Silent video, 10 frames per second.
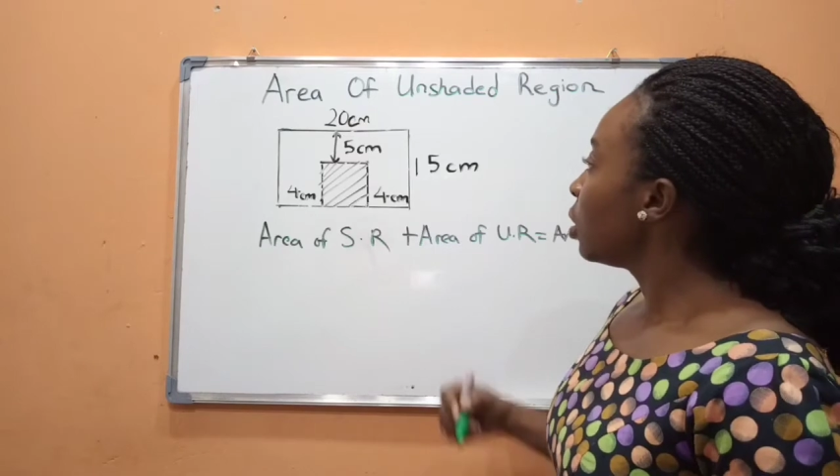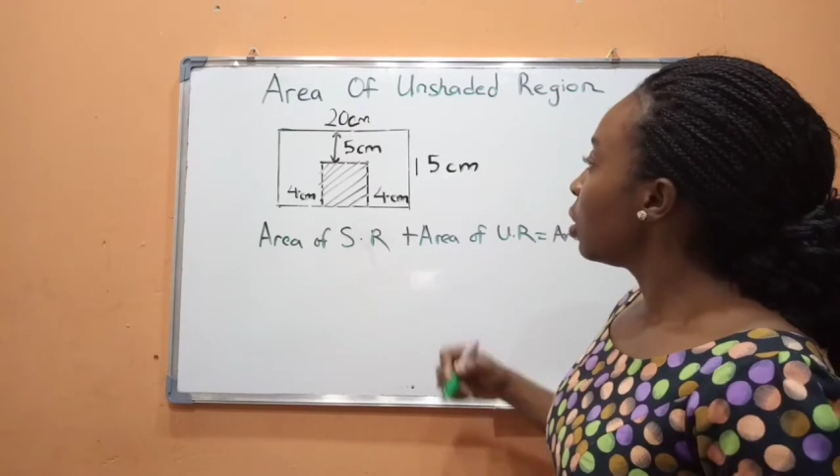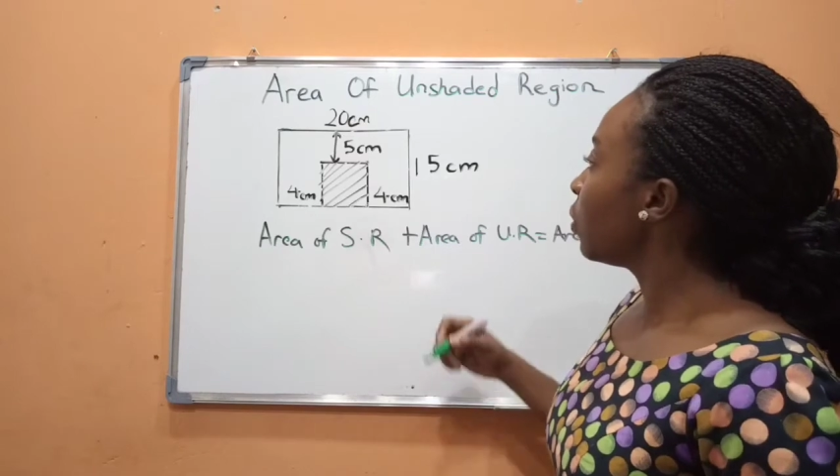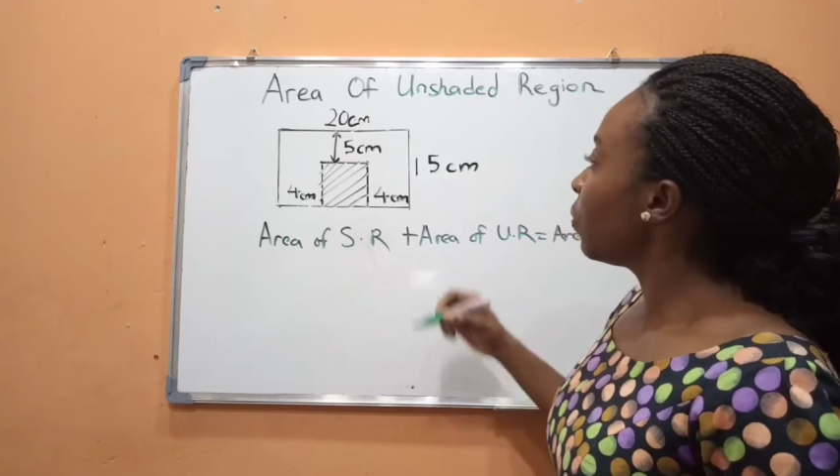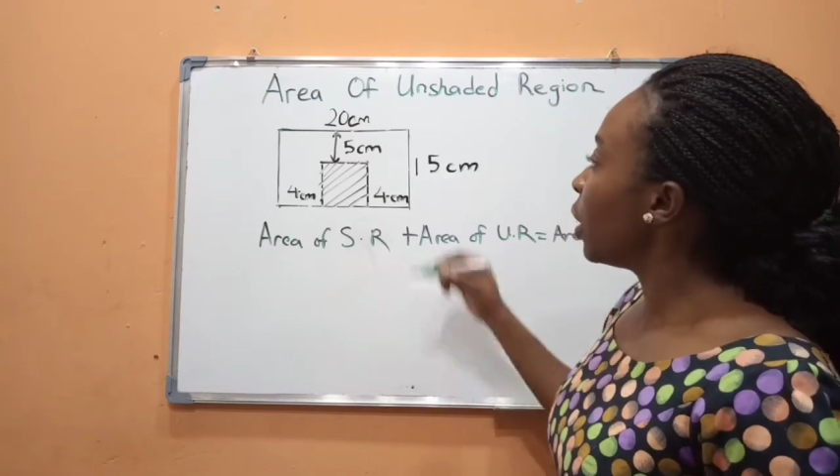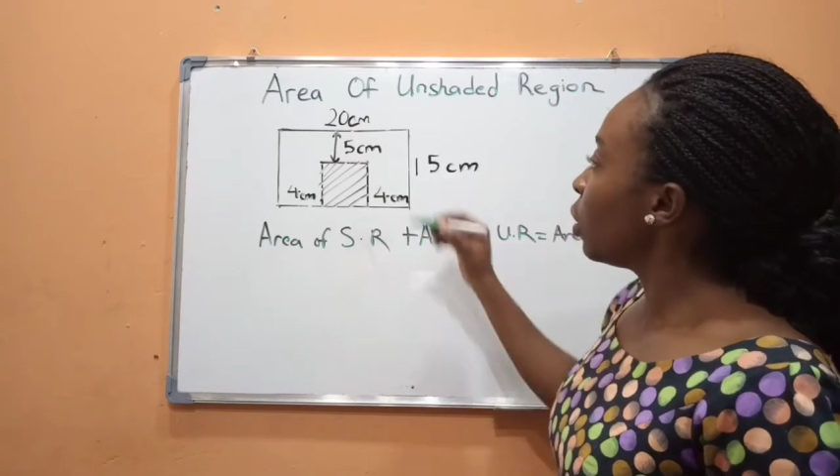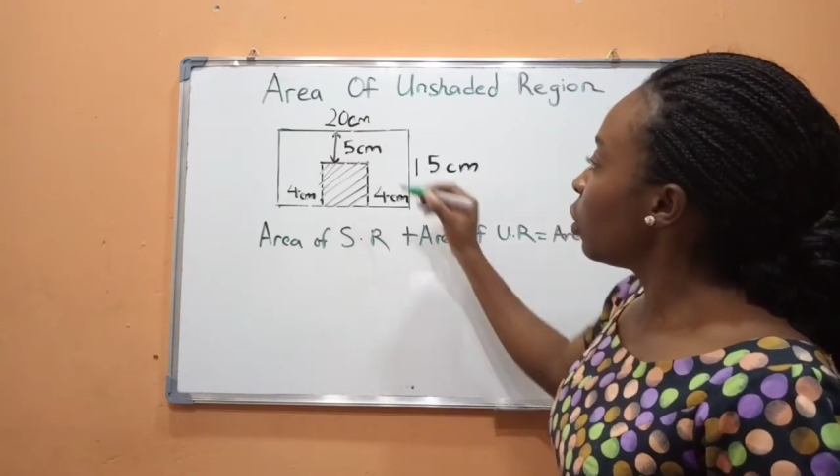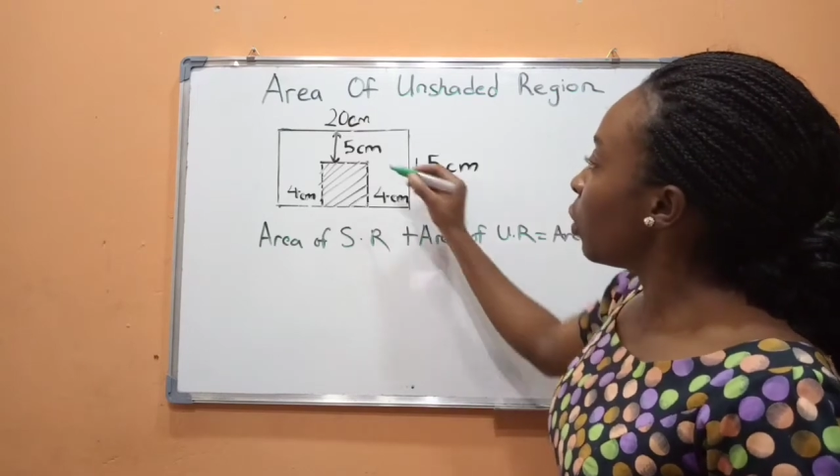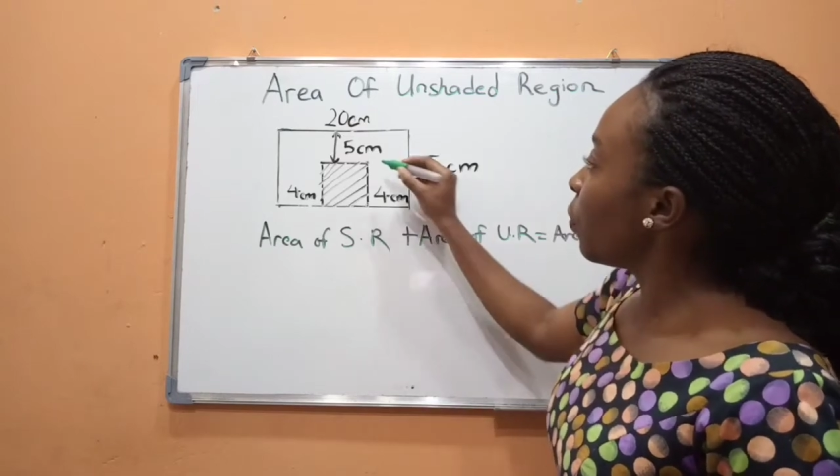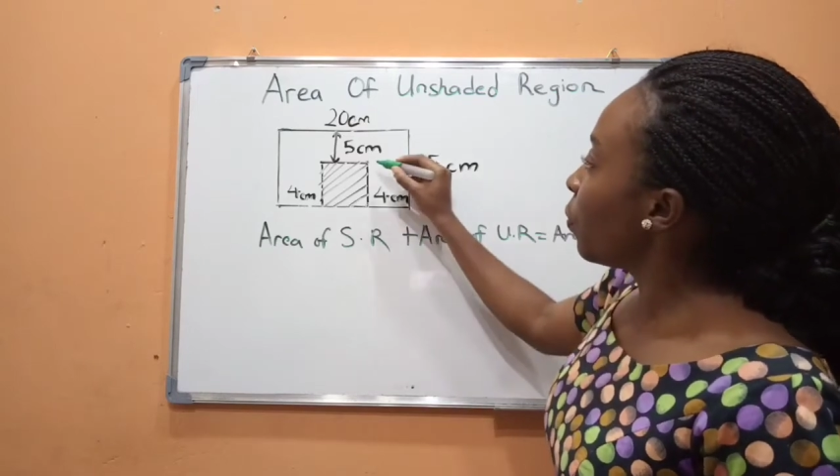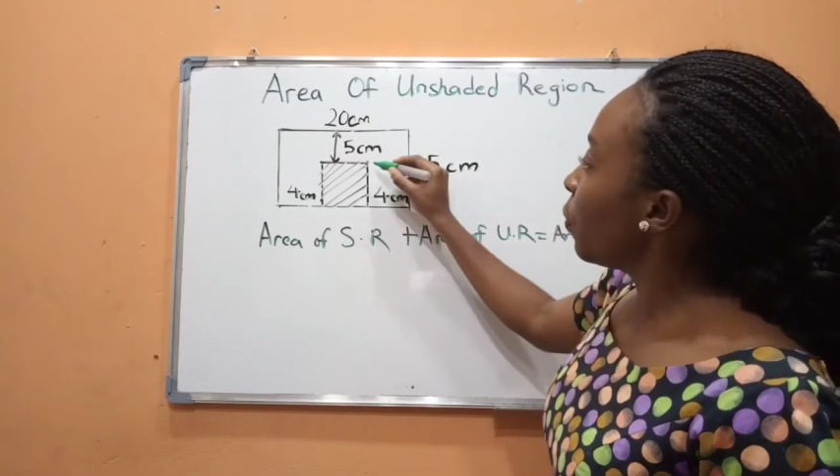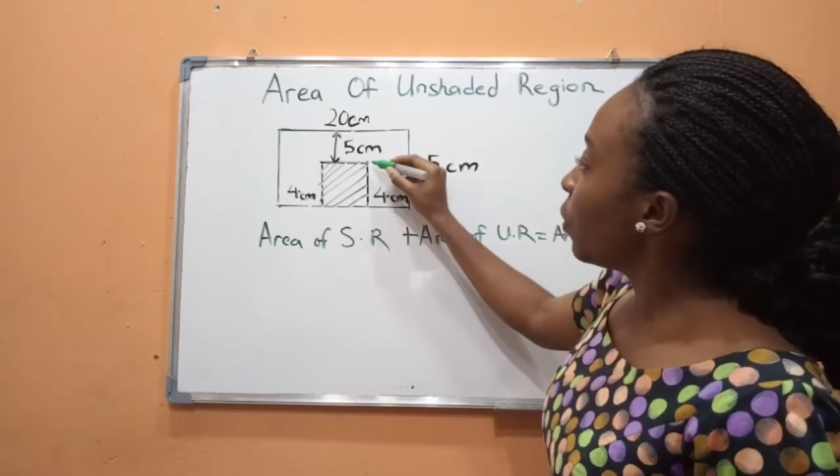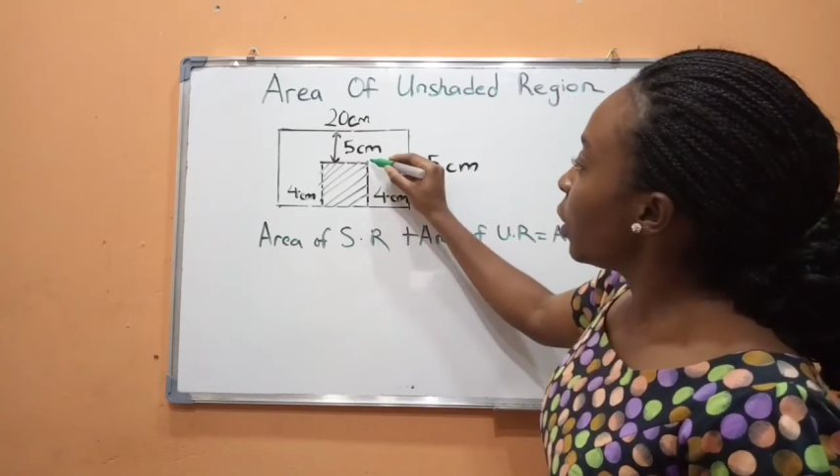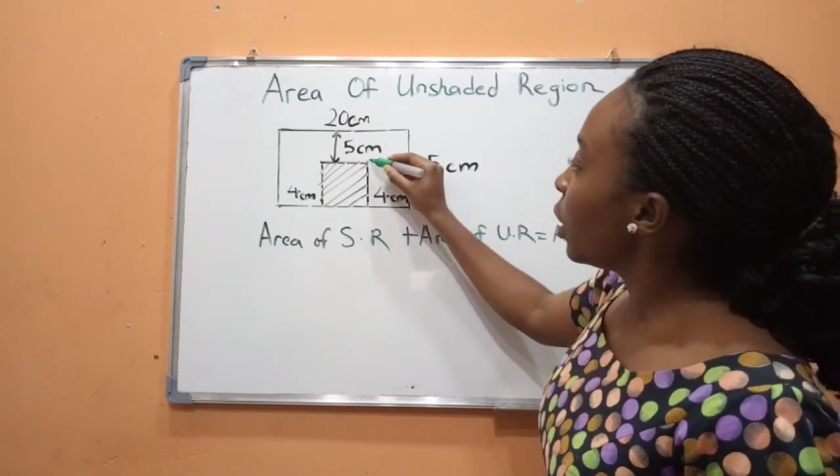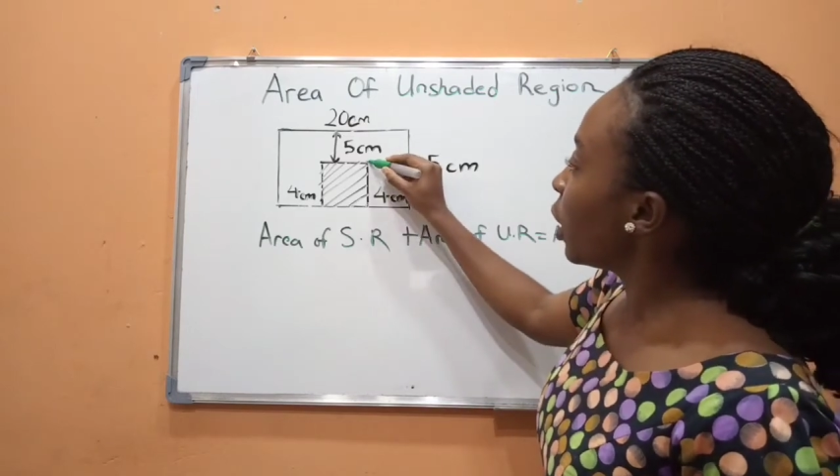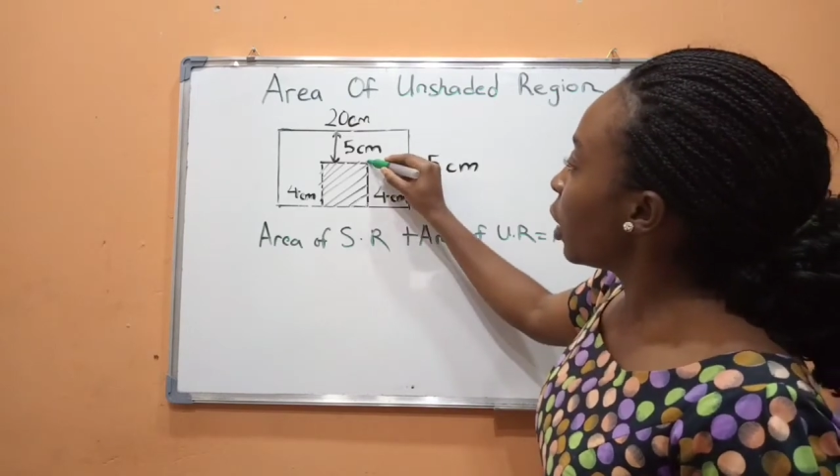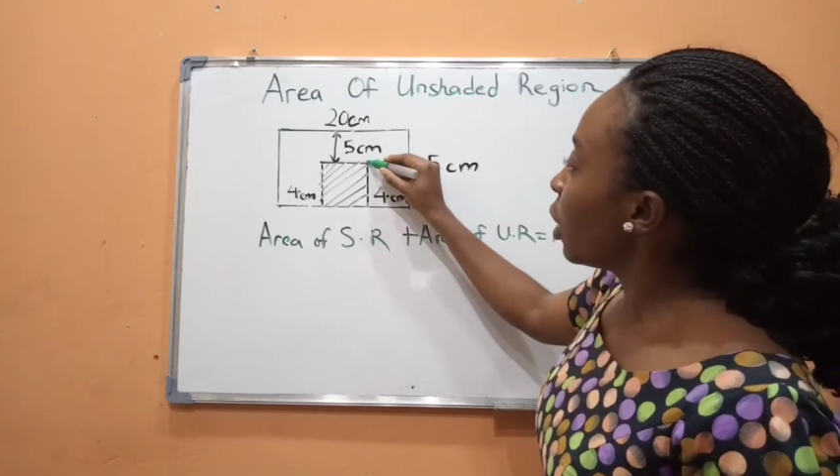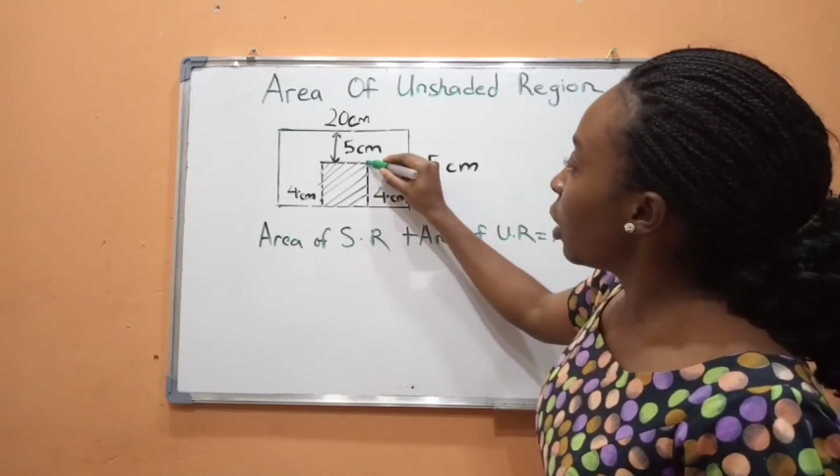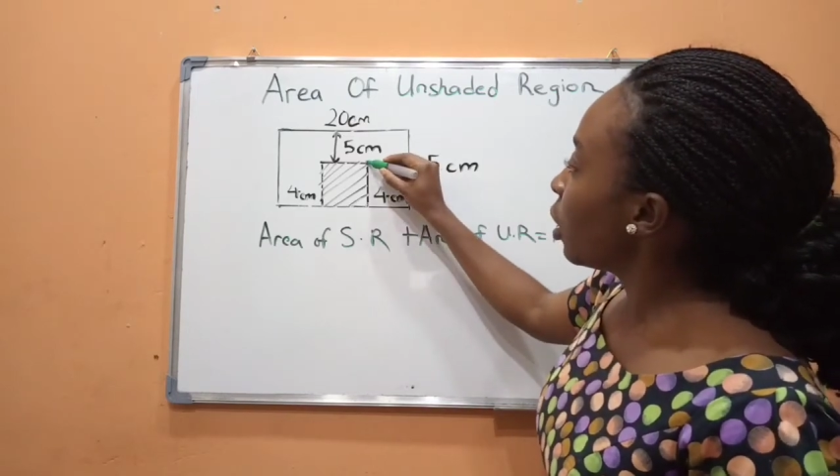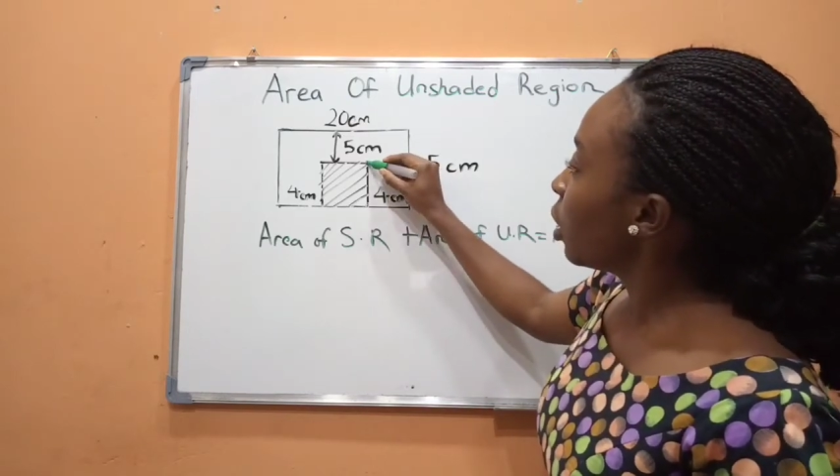the value of here